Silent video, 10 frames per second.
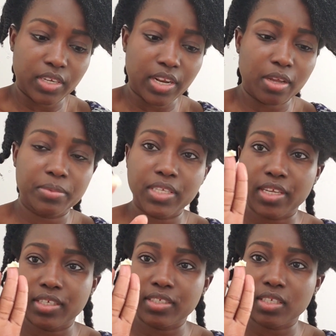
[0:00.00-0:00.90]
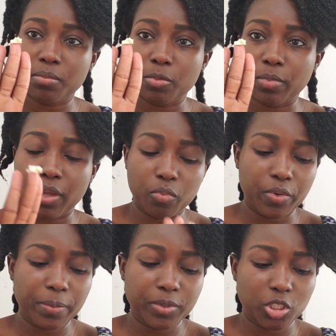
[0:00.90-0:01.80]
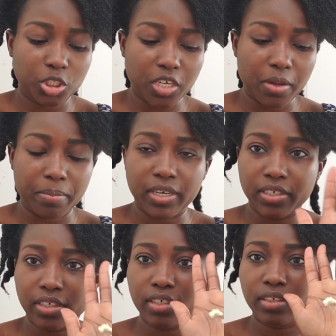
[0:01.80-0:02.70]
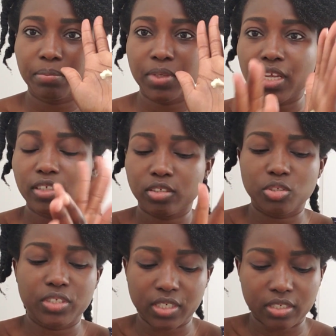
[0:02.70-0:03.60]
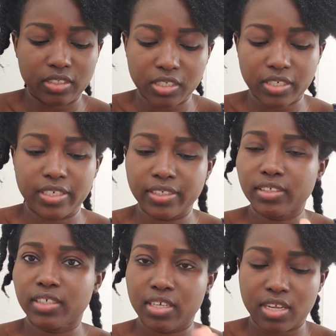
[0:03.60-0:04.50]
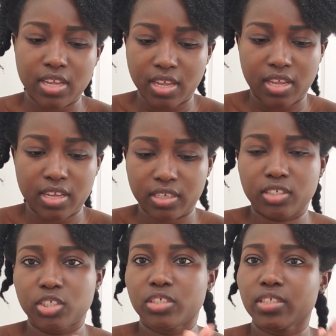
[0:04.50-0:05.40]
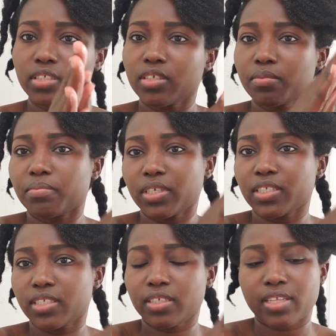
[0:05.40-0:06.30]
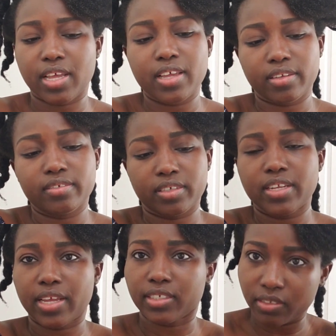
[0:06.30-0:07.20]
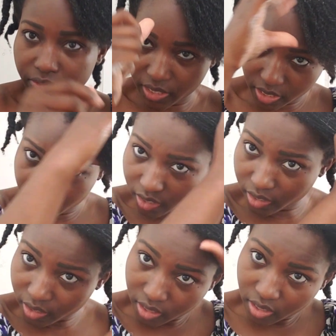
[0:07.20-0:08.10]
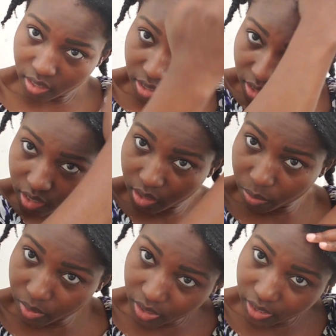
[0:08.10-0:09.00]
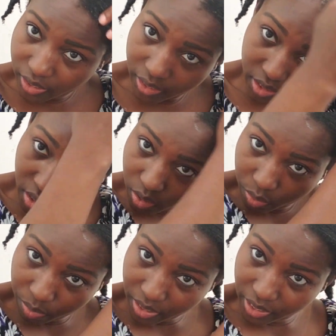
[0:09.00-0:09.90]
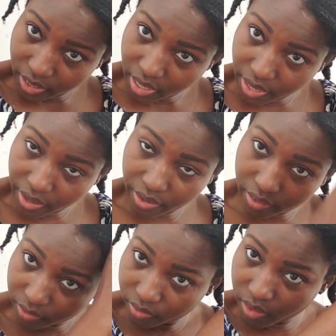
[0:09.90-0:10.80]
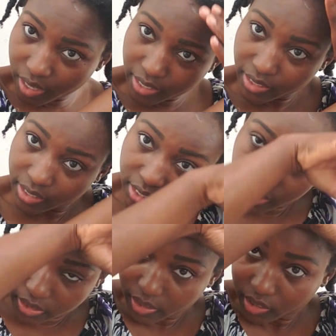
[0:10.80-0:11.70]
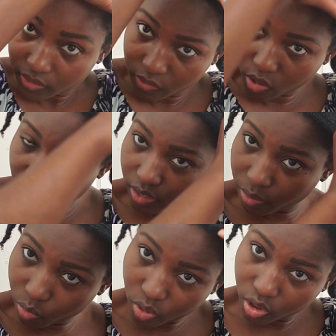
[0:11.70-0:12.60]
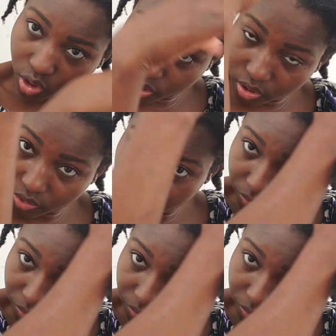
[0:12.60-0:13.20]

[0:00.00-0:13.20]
Now I'm taking some of my whipped shea butter, I'm not using a ton, and just mixing that, activating it, and applying on my hair as a sealant for all that moisture.